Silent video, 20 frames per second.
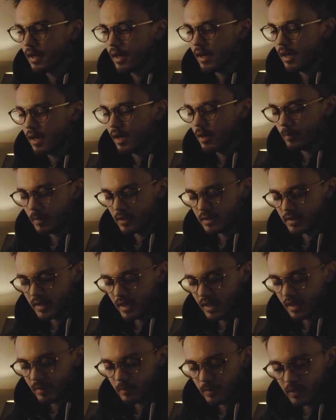But
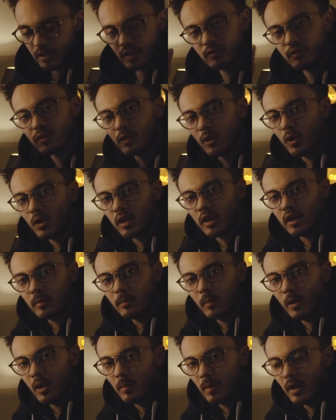yeah, but if you're kind of
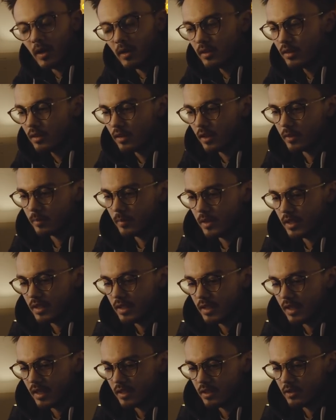mobile like
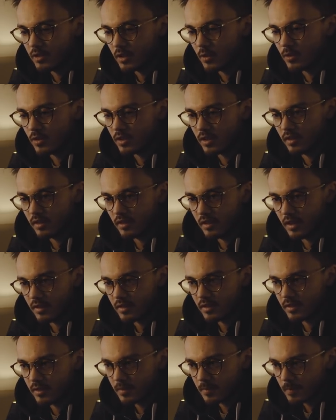me and you don't sit at a
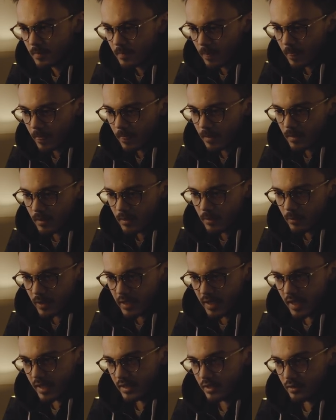desk when
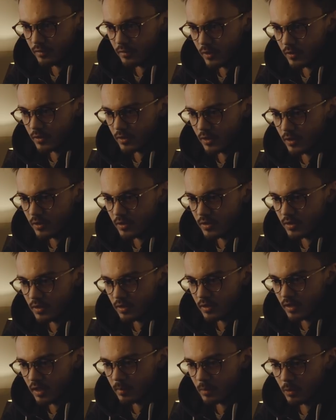you edit your photos,
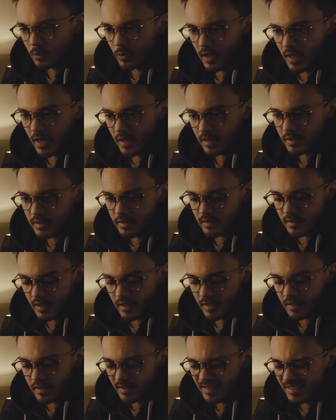you're kind of more relaxed,
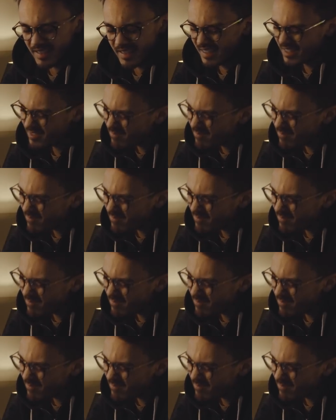then